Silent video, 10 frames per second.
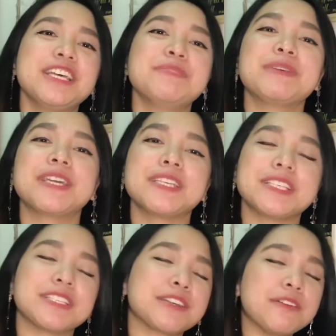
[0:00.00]
Because
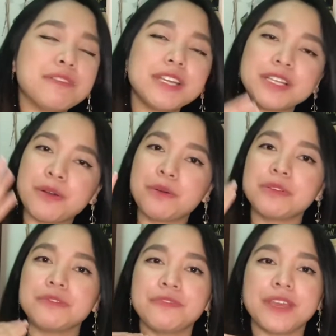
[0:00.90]
it's covering the whole
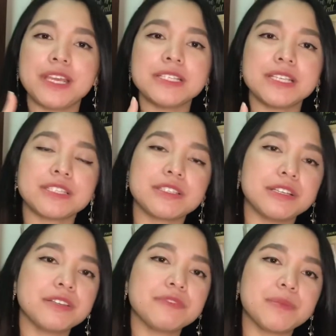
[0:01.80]
face. It's
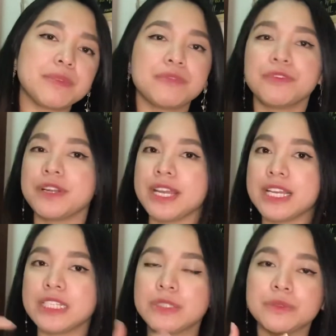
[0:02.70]
starting from the
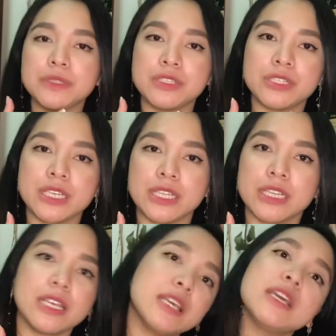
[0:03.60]
forehead to the chin.
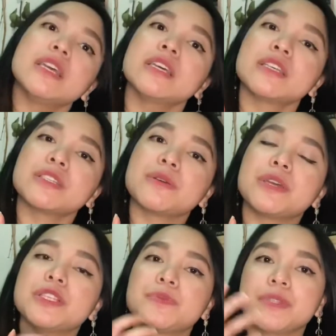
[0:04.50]
So
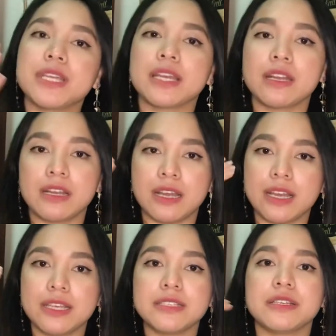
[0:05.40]
it's protect our
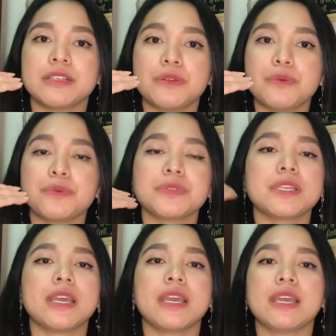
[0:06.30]
eyes, our nose,
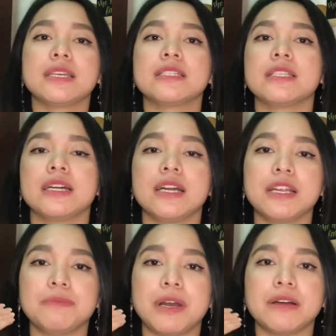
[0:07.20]
and our
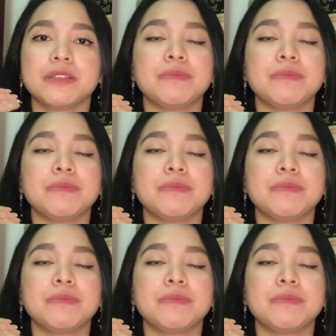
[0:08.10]
mouth.